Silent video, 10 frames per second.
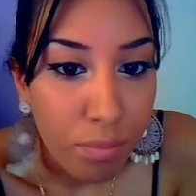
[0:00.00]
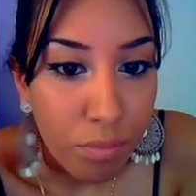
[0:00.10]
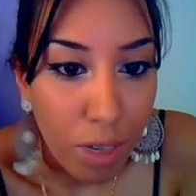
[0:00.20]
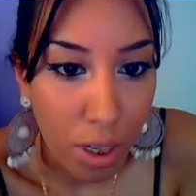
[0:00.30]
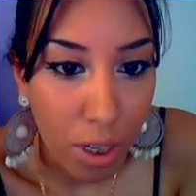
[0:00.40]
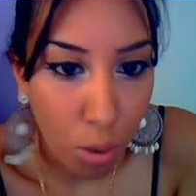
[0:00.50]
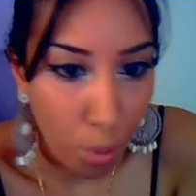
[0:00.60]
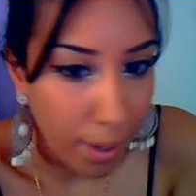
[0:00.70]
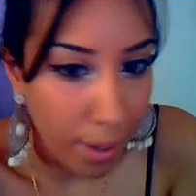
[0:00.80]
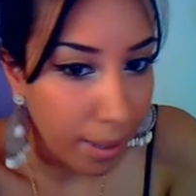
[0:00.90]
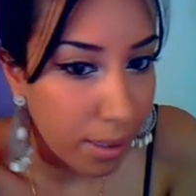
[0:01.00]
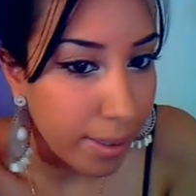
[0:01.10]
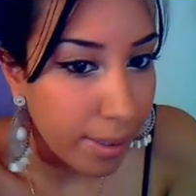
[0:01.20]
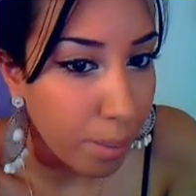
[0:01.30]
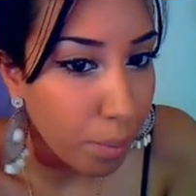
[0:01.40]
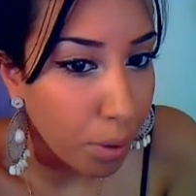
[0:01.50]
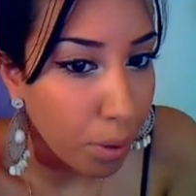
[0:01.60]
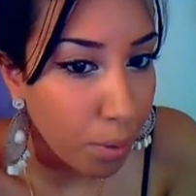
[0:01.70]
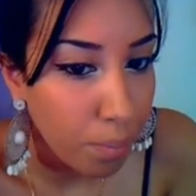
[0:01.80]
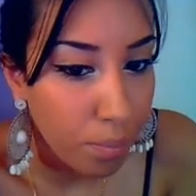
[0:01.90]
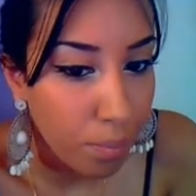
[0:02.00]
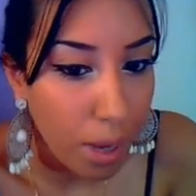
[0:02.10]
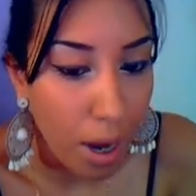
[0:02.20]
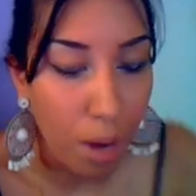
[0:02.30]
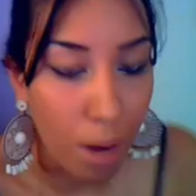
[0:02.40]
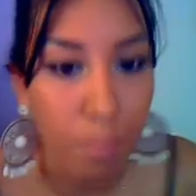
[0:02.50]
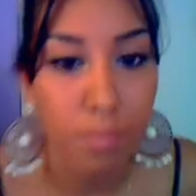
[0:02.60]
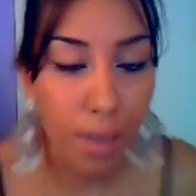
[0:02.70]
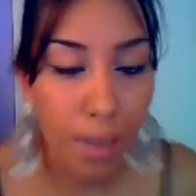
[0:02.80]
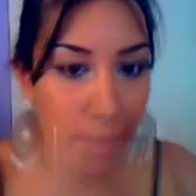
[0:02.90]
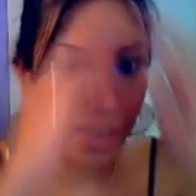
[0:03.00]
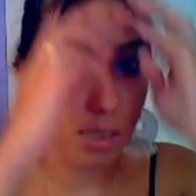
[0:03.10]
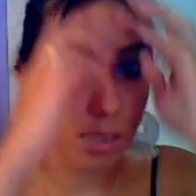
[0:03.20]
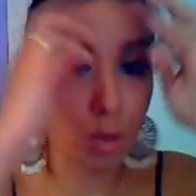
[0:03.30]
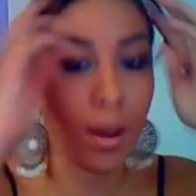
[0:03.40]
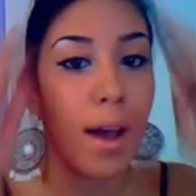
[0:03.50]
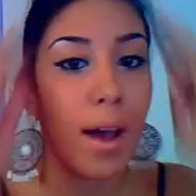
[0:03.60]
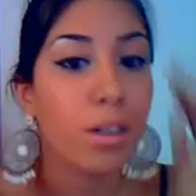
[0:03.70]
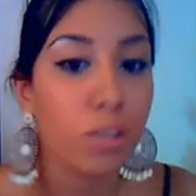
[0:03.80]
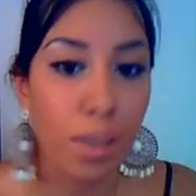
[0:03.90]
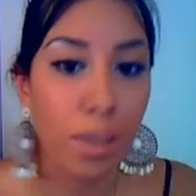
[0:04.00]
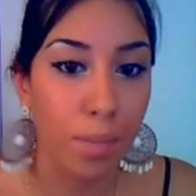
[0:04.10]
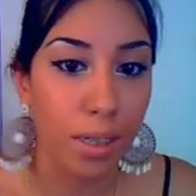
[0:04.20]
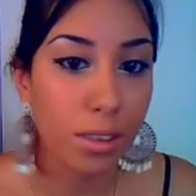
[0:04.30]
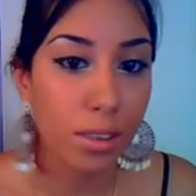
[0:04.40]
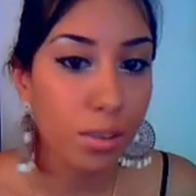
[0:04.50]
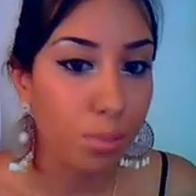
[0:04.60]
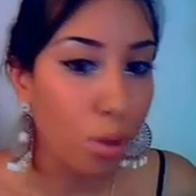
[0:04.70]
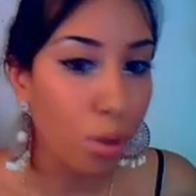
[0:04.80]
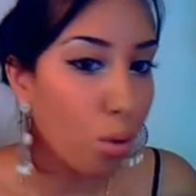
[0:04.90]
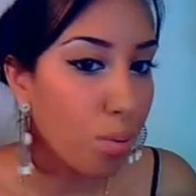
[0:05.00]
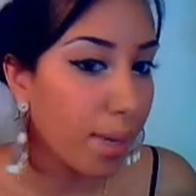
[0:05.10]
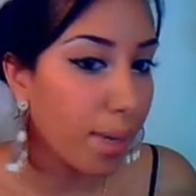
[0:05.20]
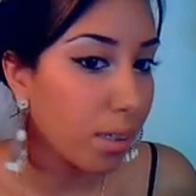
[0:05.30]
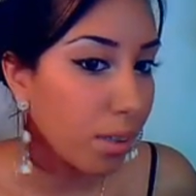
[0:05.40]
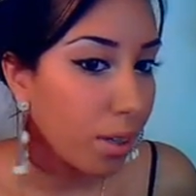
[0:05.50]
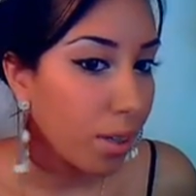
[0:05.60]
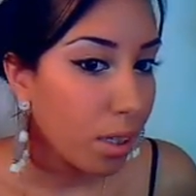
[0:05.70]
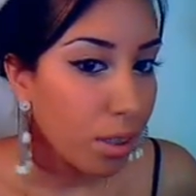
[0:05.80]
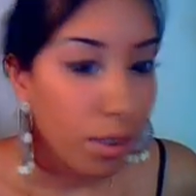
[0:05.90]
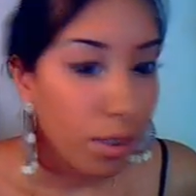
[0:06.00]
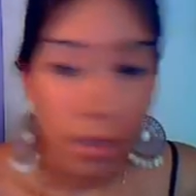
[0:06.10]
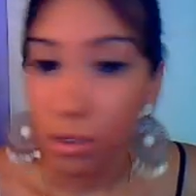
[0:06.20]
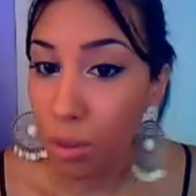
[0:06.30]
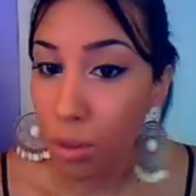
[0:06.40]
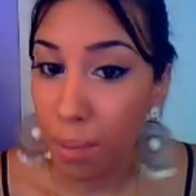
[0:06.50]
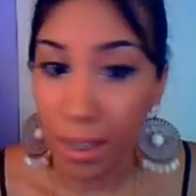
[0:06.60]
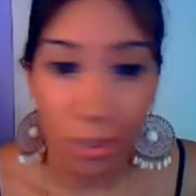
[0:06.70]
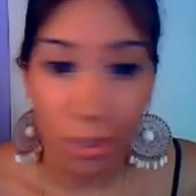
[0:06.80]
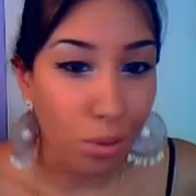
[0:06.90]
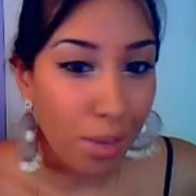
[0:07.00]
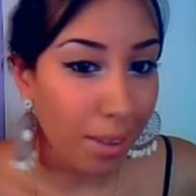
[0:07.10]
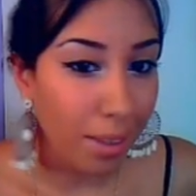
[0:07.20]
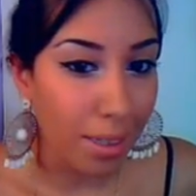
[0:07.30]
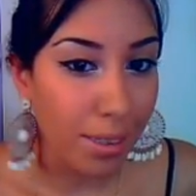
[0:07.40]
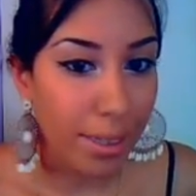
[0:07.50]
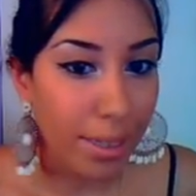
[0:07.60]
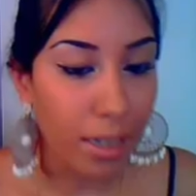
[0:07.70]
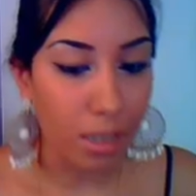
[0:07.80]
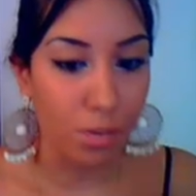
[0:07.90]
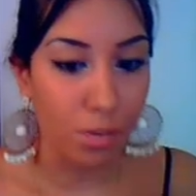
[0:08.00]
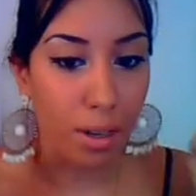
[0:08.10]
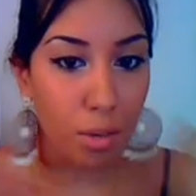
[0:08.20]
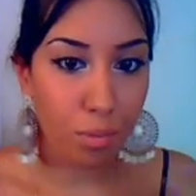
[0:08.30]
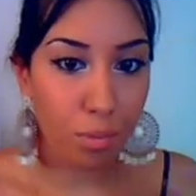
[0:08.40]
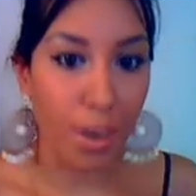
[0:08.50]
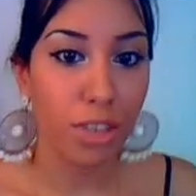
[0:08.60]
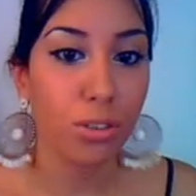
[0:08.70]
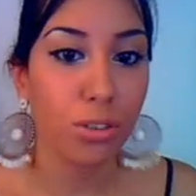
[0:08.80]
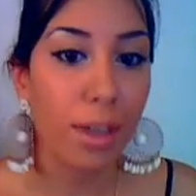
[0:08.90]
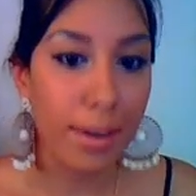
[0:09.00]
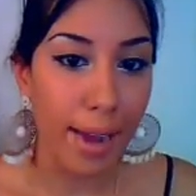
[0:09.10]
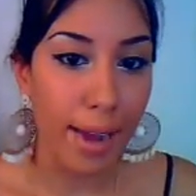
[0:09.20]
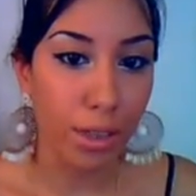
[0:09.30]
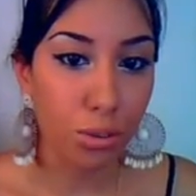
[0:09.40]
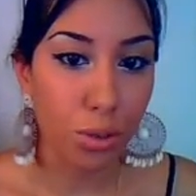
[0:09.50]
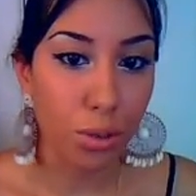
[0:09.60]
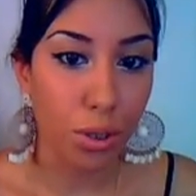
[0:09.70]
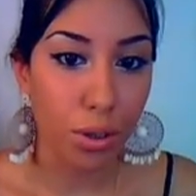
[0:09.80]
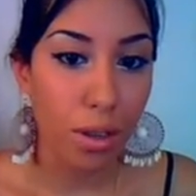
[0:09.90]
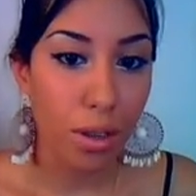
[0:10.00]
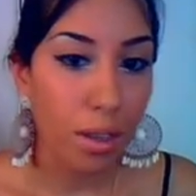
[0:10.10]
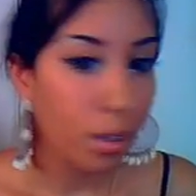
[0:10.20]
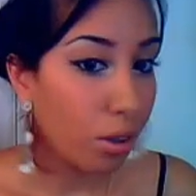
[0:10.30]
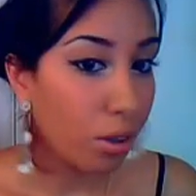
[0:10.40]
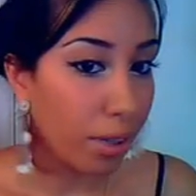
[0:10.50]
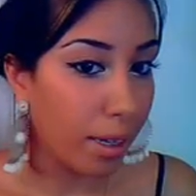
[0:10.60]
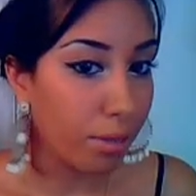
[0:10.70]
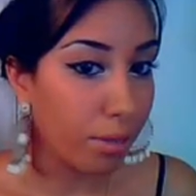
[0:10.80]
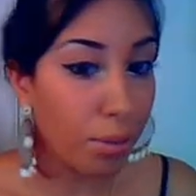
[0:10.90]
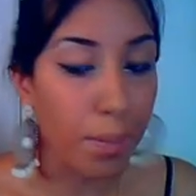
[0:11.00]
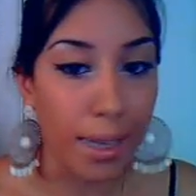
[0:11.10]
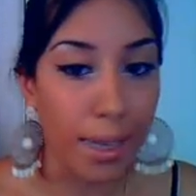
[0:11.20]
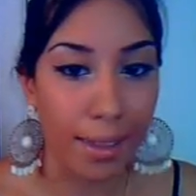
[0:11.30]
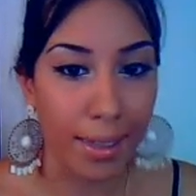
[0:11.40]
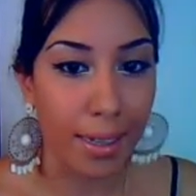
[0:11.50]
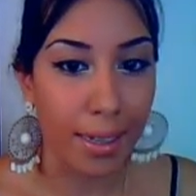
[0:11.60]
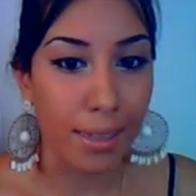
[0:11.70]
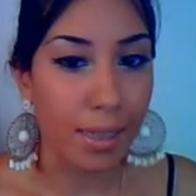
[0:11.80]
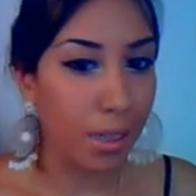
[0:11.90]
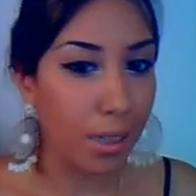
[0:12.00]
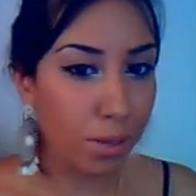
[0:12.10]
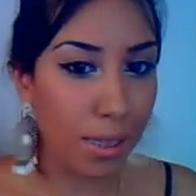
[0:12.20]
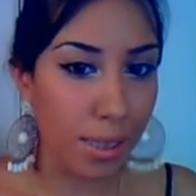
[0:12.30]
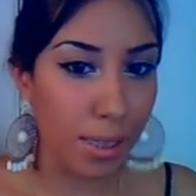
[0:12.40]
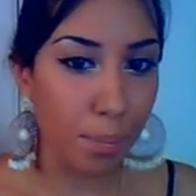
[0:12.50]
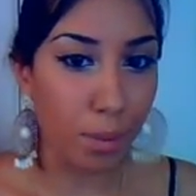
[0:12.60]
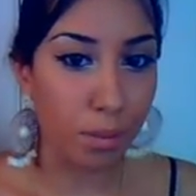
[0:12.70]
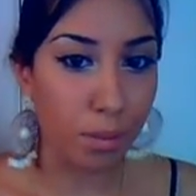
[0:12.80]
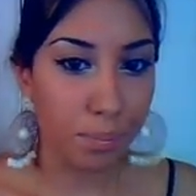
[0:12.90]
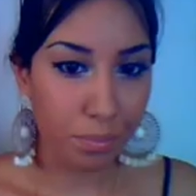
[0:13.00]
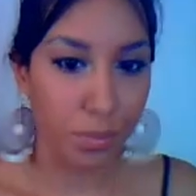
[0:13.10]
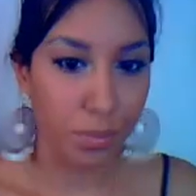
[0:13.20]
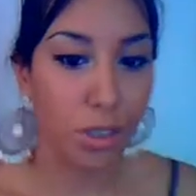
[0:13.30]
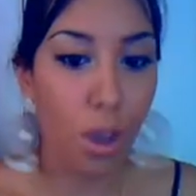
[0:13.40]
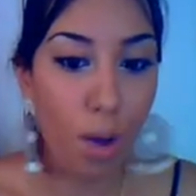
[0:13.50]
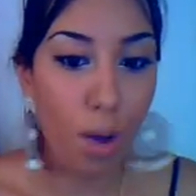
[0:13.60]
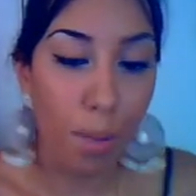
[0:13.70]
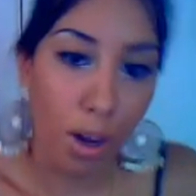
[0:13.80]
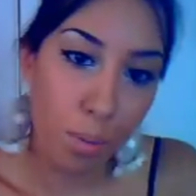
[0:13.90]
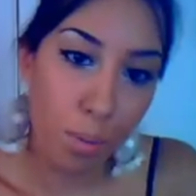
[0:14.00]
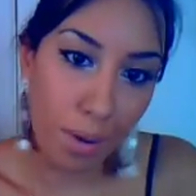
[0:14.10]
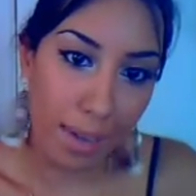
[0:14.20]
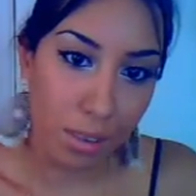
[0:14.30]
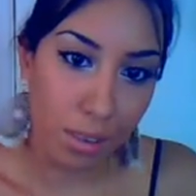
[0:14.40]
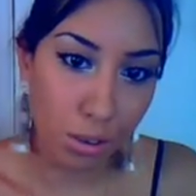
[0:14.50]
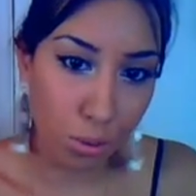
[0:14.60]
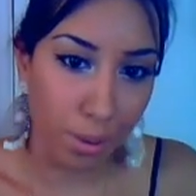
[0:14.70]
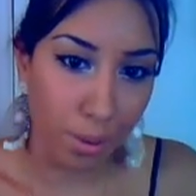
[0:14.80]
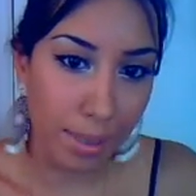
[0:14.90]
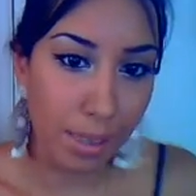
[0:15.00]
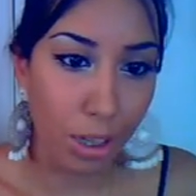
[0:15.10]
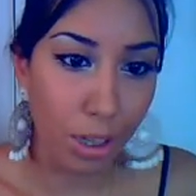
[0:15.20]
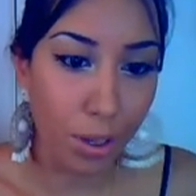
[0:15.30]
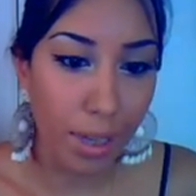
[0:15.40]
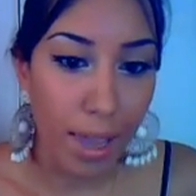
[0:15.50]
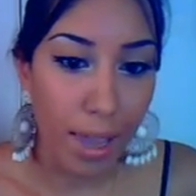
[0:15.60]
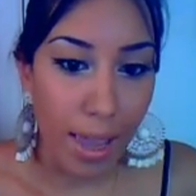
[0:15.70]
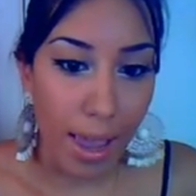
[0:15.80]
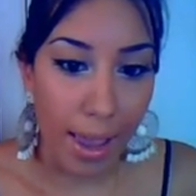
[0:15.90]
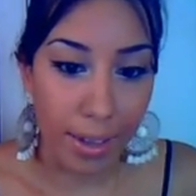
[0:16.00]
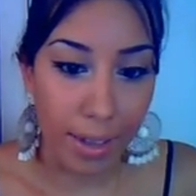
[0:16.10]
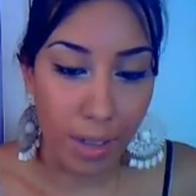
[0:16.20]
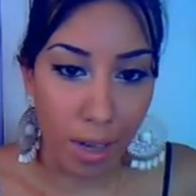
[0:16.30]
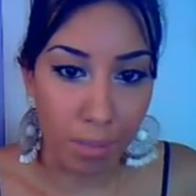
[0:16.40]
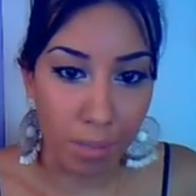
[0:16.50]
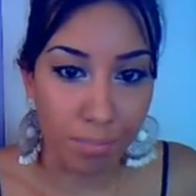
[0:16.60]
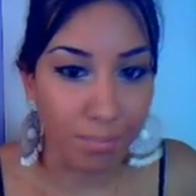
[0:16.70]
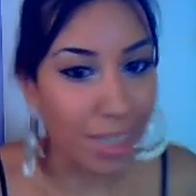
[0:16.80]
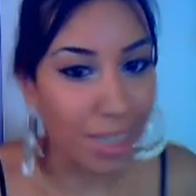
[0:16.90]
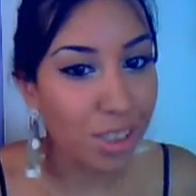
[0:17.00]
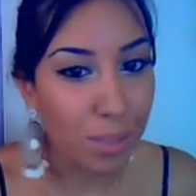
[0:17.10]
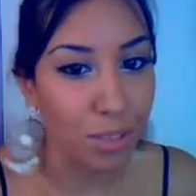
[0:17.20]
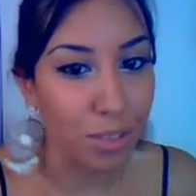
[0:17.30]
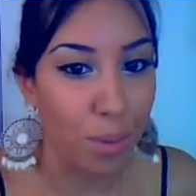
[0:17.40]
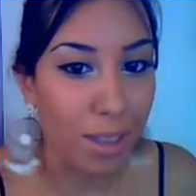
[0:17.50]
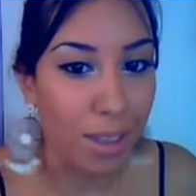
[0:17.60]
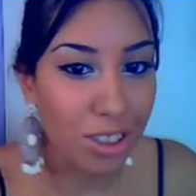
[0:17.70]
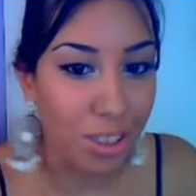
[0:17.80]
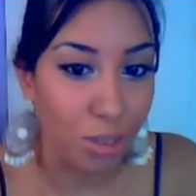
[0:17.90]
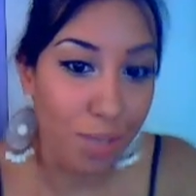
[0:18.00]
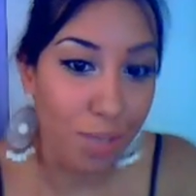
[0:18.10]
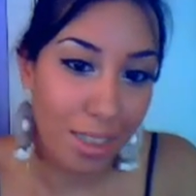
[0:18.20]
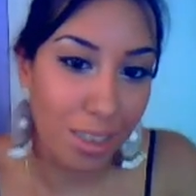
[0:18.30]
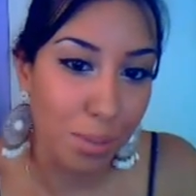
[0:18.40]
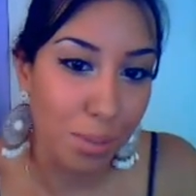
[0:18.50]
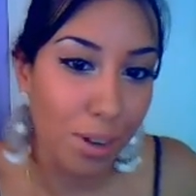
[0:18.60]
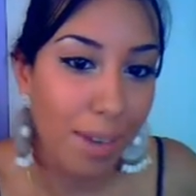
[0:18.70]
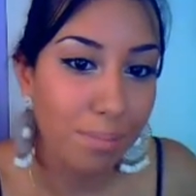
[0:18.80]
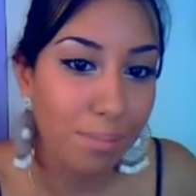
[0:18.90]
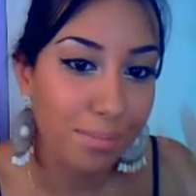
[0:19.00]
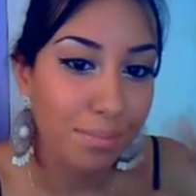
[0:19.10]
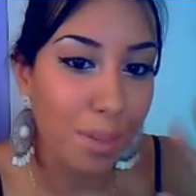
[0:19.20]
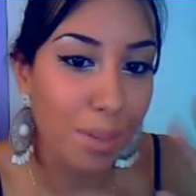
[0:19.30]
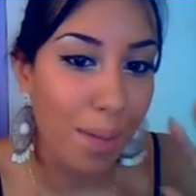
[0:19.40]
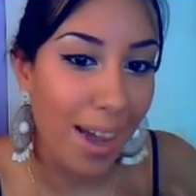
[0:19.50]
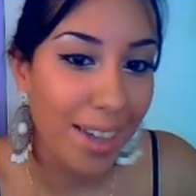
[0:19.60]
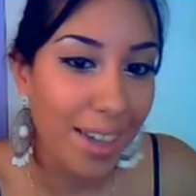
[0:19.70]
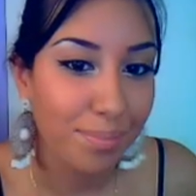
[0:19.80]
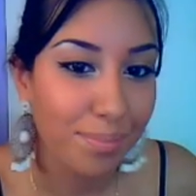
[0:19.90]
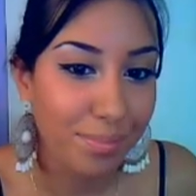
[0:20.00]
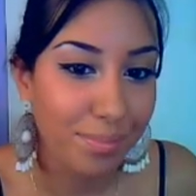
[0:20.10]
Very quick and simple. I did this look under 10 minutes for the whole face. No blush, no nothing is needed. It's very fresh and natural looking for me, I think it is, and it's very simple. So I hope you guys enjoyed this look, and thanks so much for watching. Don't forget to subscribe. Bye bye.